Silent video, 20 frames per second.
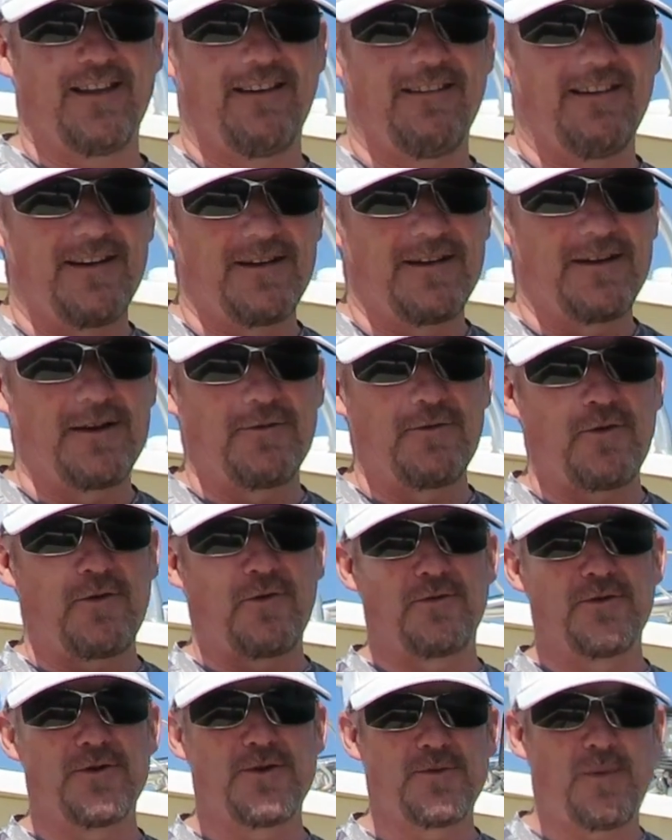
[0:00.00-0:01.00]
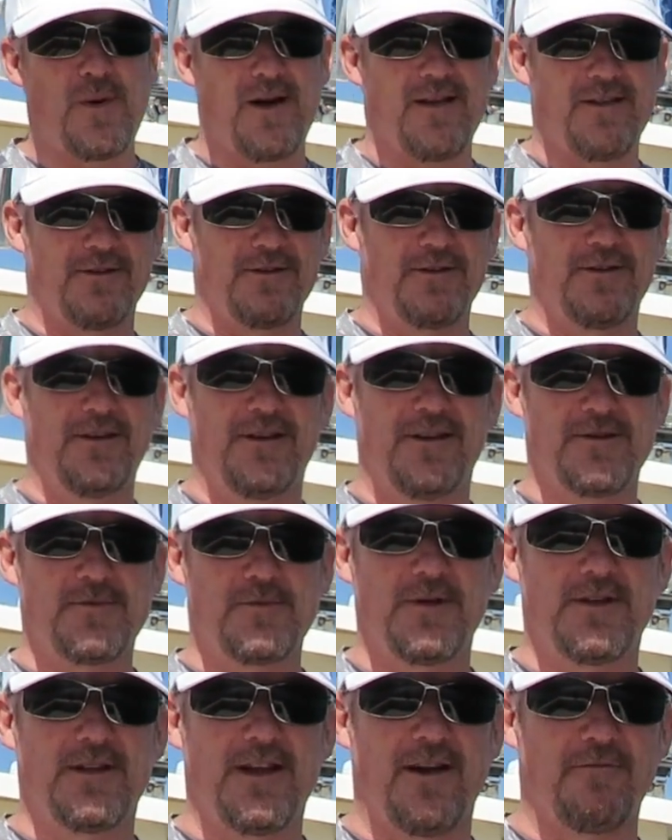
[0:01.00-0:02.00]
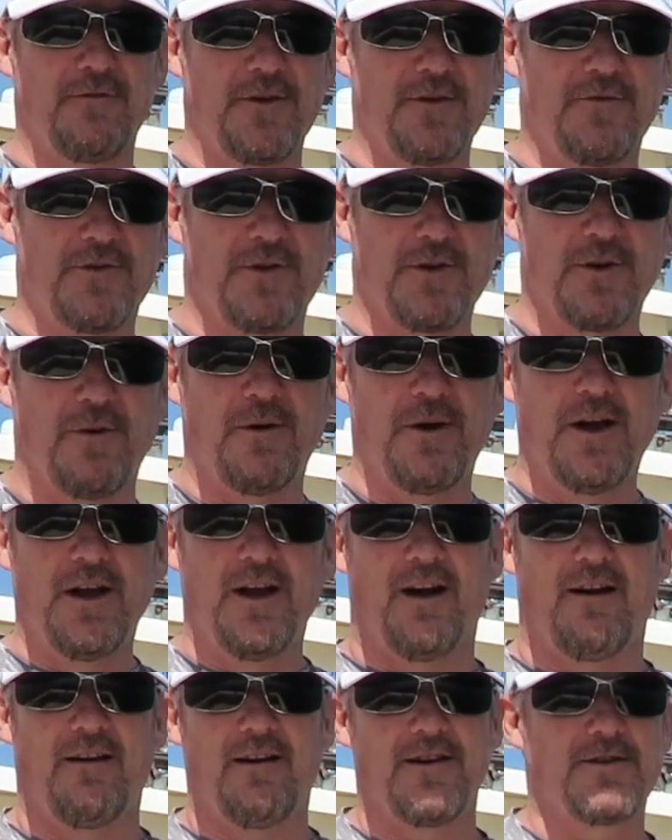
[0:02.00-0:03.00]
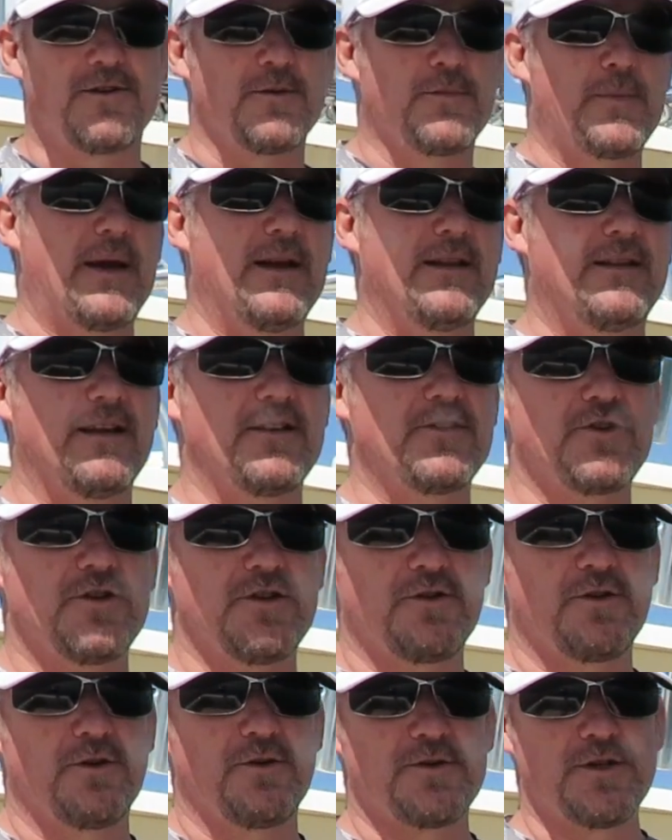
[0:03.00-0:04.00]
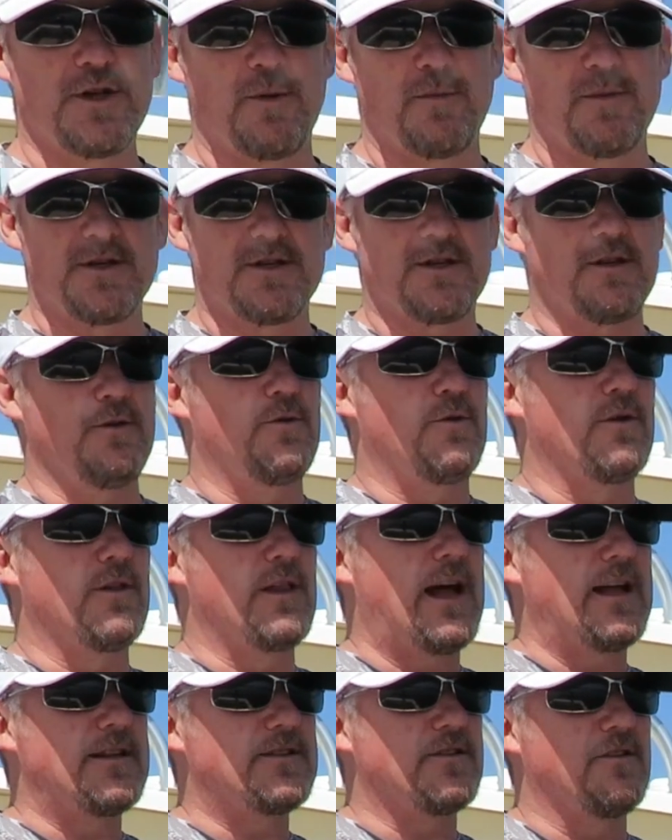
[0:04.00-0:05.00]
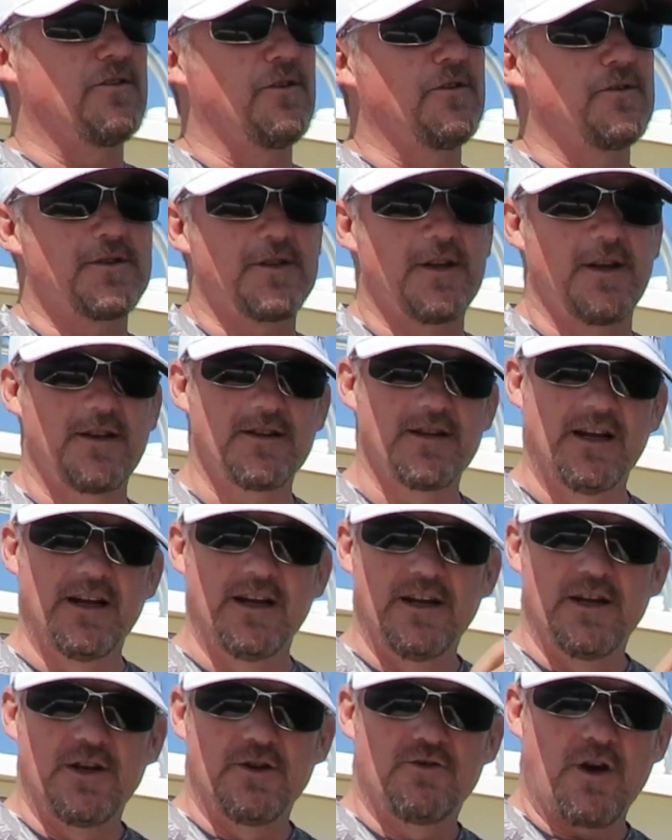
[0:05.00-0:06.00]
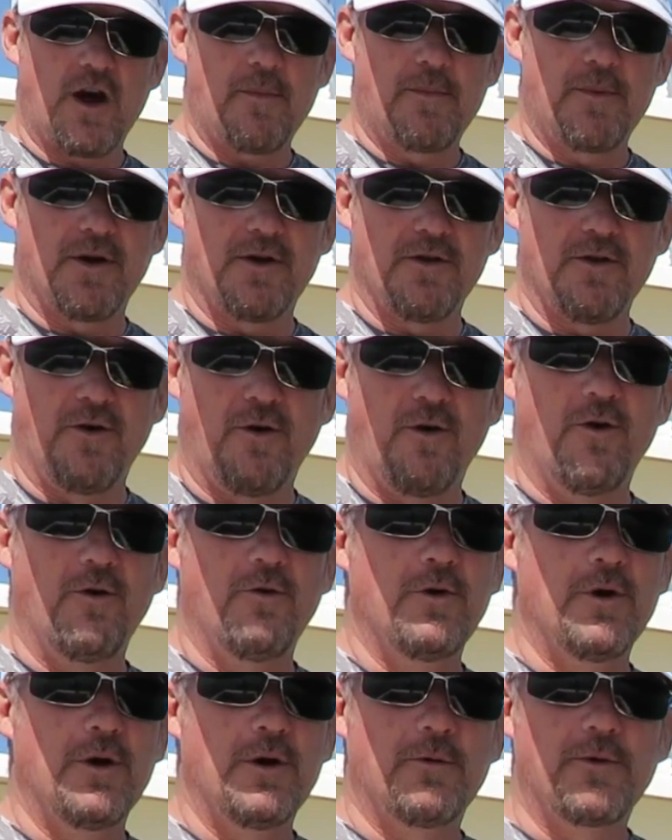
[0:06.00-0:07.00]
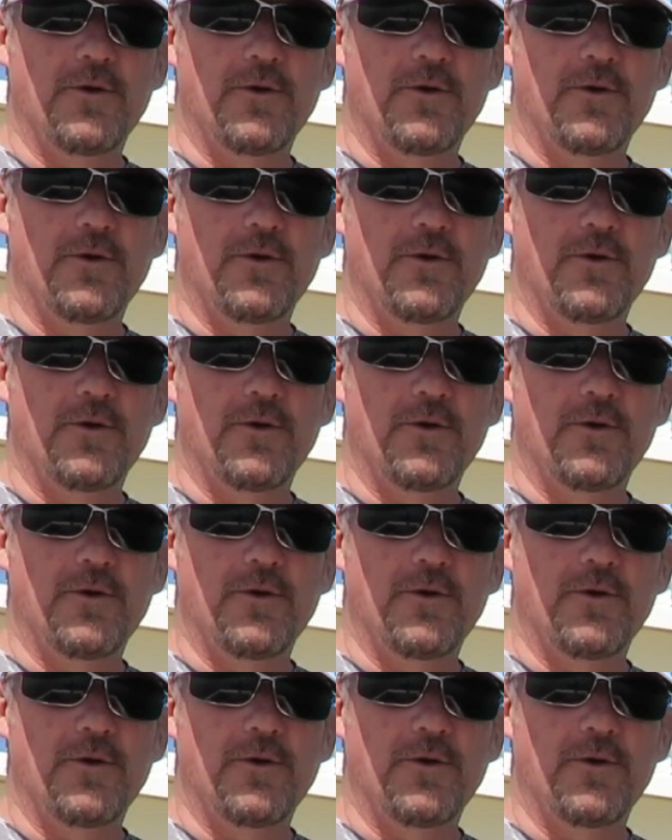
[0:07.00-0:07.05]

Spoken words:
Alright, I'm gonna give it a free spot on the Smithtown Reef too. Alright, so pay attention to those numbers, the long lats on those things. Drop you on a hole.